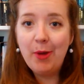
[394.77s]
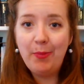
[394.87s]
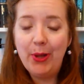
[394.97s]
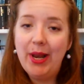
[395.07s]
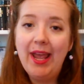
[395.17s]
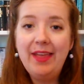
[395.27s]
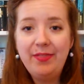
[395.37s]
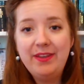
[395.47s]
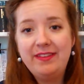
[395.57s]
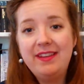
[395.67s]
But
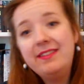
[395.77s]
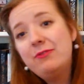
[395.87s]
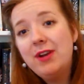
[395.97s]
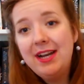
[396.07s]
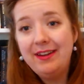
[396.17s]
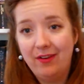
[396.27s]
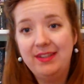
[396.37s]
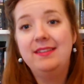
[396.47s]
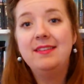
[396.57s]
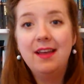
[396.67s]
this is a really
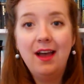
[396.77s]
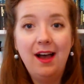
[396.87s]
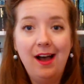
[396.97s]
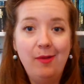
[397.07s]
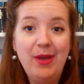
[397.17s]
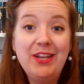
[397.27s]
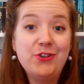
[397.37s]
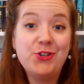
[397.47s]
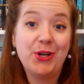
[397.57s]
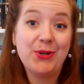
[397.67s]
nice
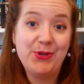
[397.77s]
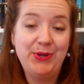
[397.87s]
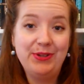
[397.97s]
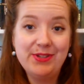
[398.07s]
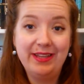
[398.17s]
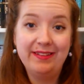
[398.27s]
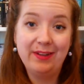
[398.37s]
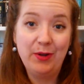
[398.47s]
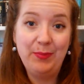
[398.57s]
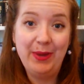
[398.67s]
introduction to this
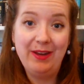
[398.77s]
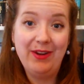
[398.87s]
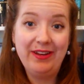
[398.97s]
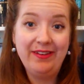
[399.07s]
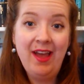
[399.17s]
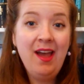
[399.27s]
time period.